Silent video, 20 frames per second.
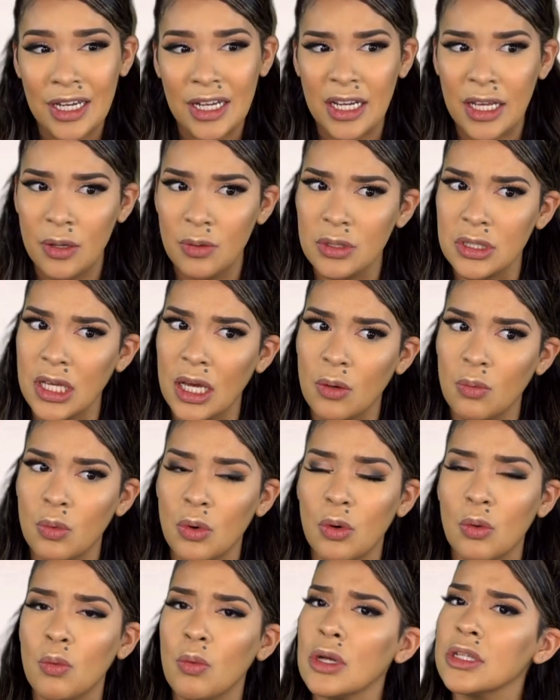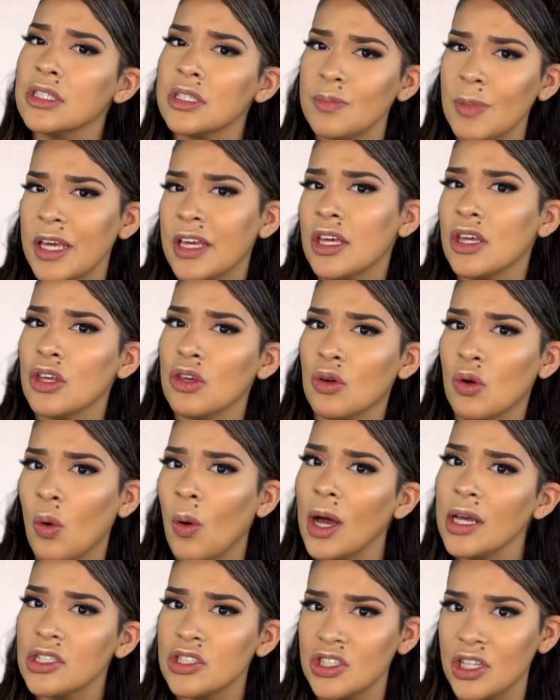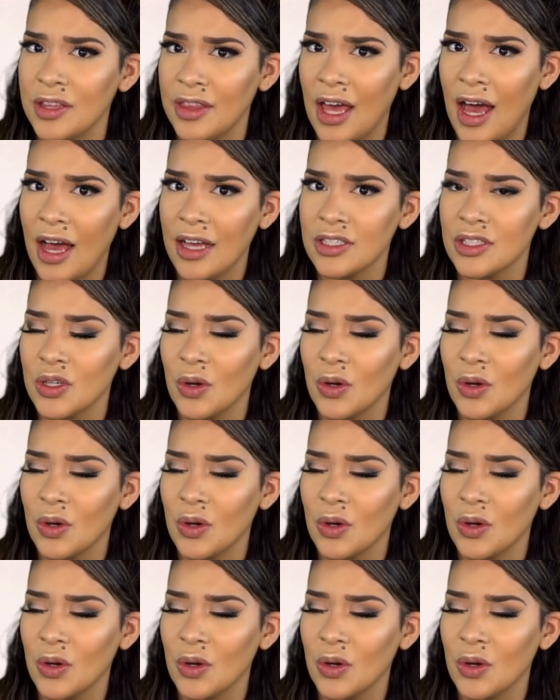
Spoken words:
And he was like, well, what's making you question that?